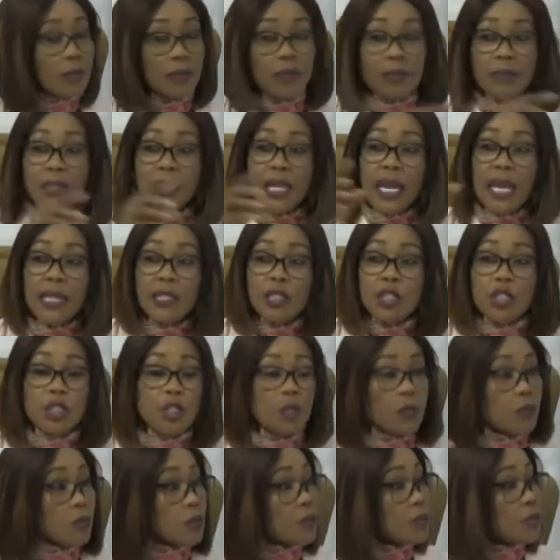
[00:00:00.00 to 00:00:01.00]
the
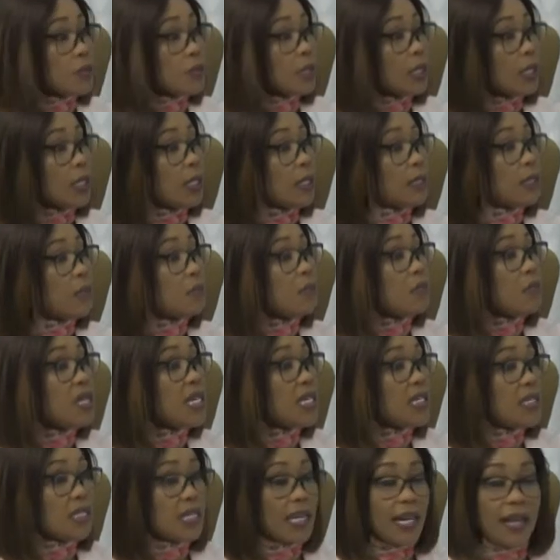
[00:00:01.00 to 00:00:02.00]
NGOs, the
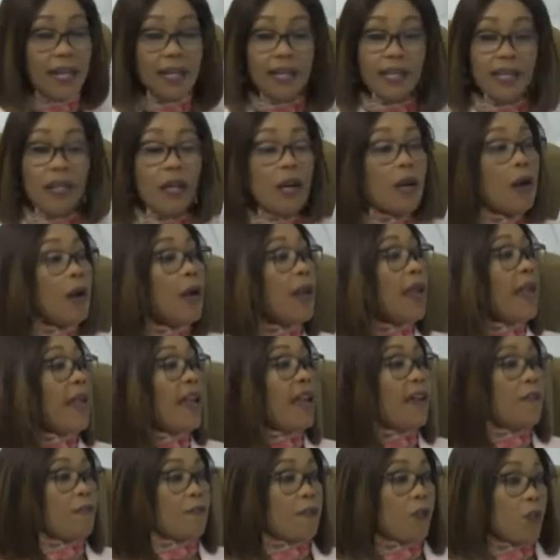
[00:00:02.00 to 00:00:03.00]
media,
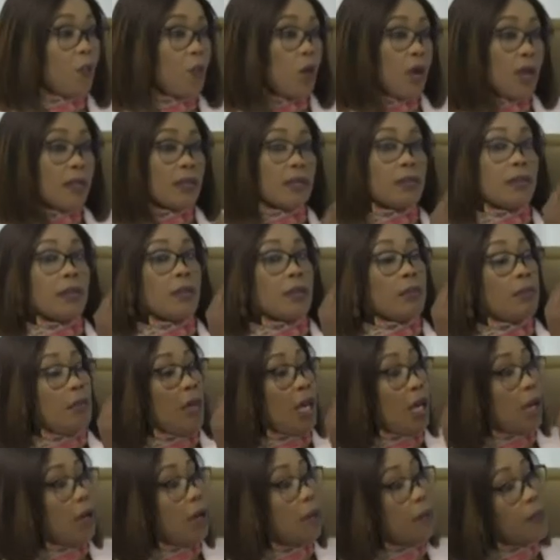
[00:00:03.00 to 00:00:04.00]
everyone
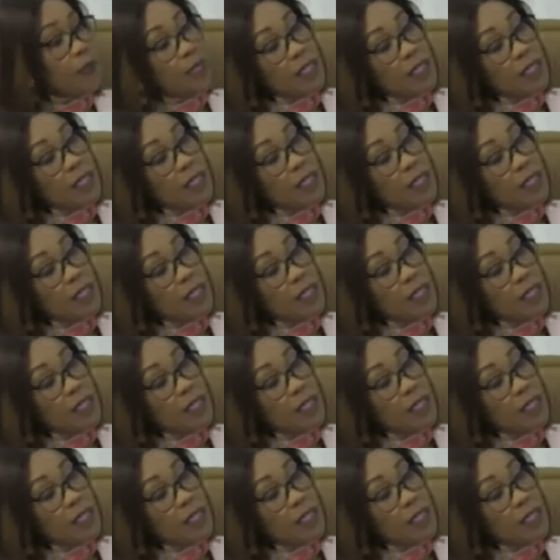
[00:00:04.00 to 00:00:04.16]
make up the